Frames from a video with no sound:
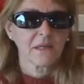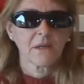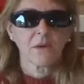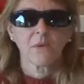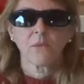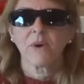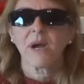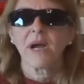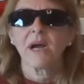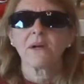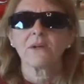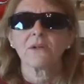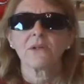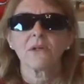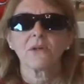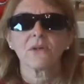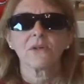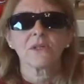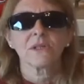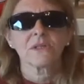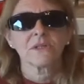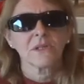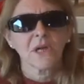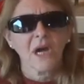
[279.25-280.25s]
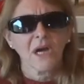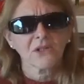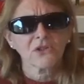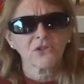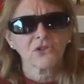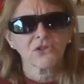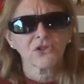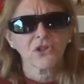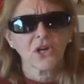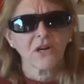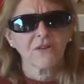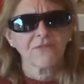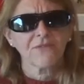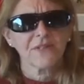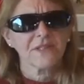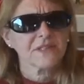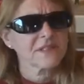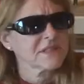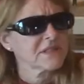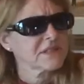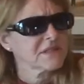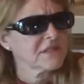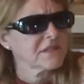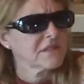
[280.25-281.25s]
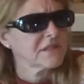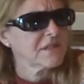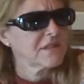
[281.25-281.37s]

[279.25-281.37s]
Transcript: Wow, you can go to the doctor's office.